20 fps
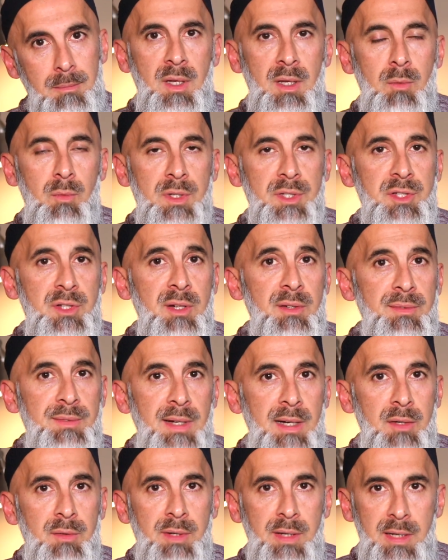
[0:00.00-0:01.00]
And once you have
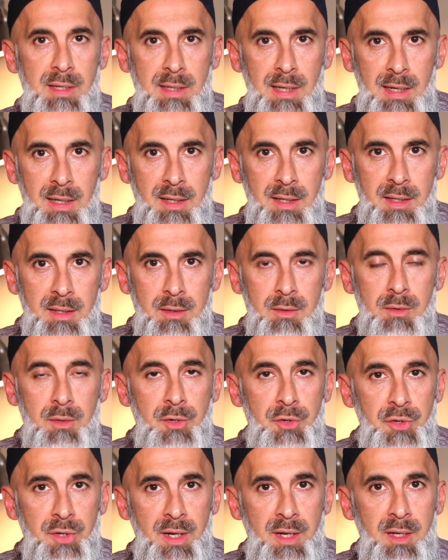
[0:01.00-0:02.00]
found a guide or a
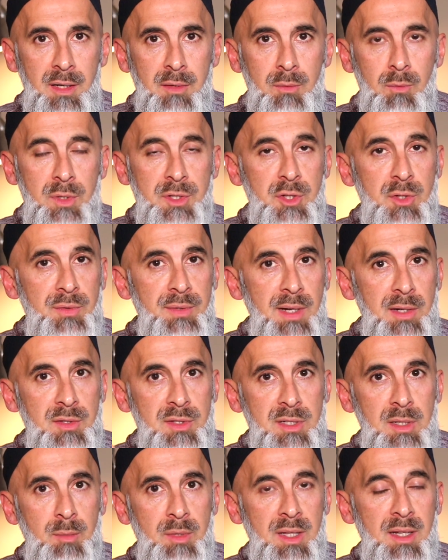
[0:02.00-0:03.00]
shaykh, once you found
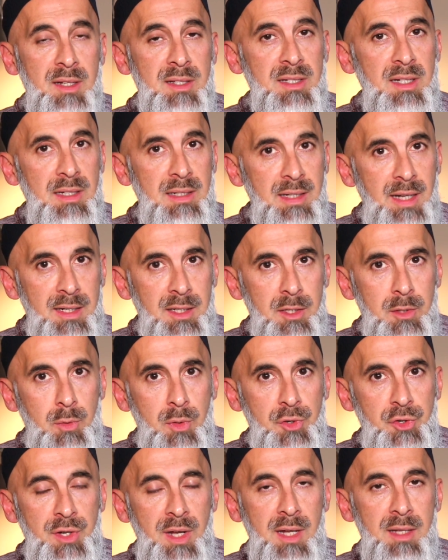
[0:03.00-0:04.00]
someone that is connected to a
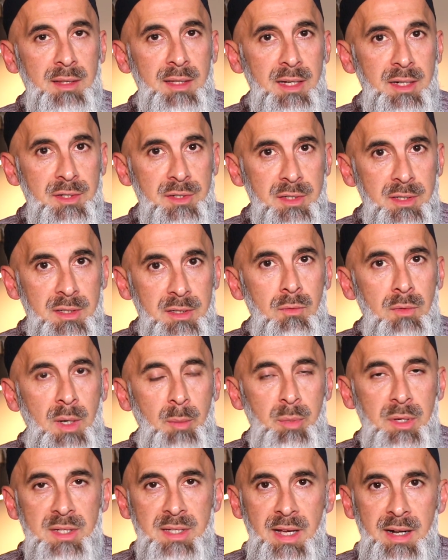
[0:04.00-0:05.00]
shaykh, that is a
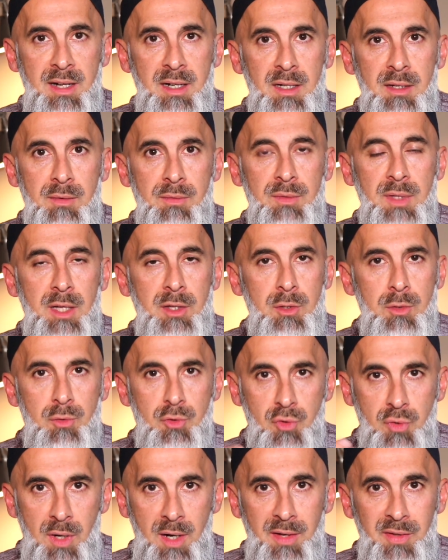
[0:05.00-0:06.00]
representative that you
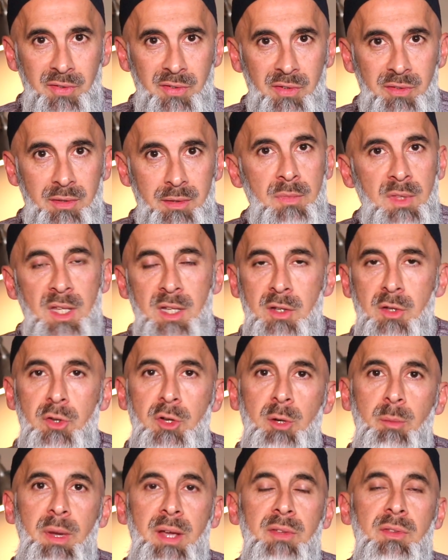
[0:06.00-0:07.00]
trust, then do your
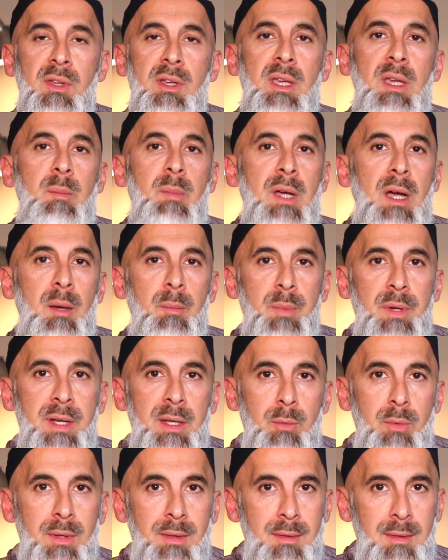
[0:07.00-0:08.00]
best to keep company
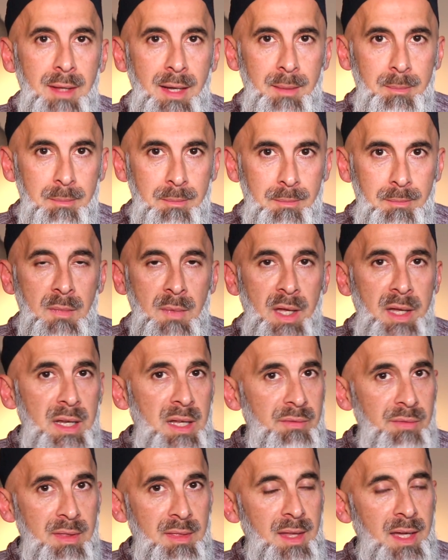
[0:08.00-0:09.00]
with them. And
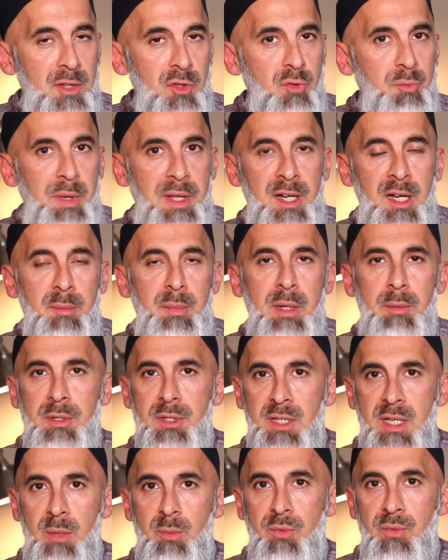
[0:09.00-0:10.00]
even then, you may not be able to
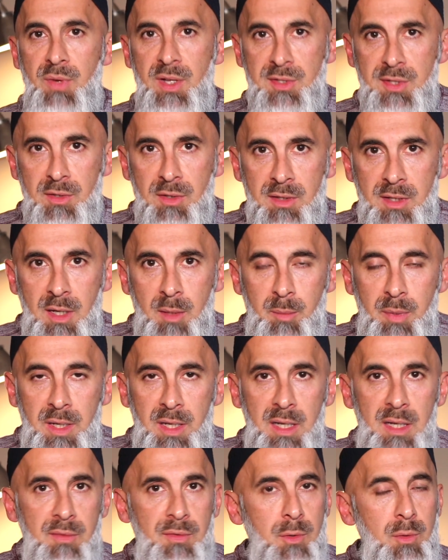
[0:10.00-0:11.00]
keep physical company.
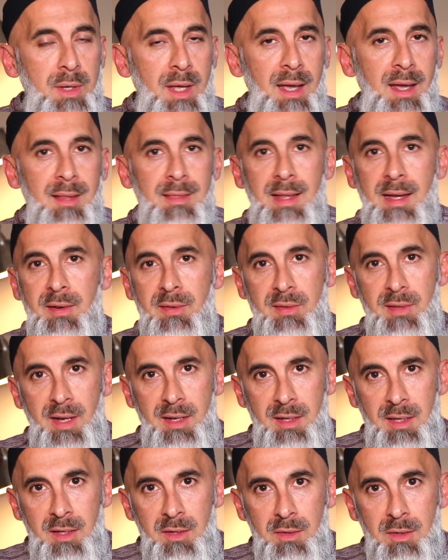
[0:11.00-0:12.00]
If you can, that is
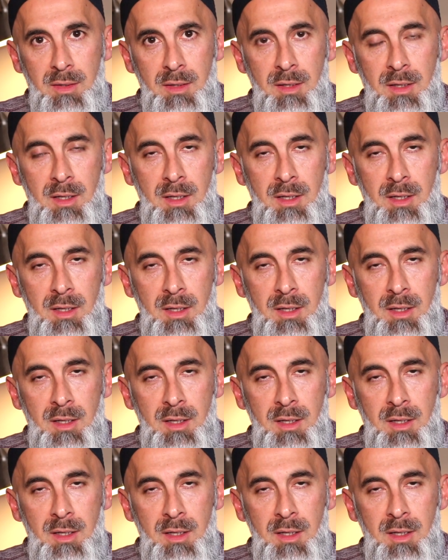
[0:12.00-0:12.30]
ideal.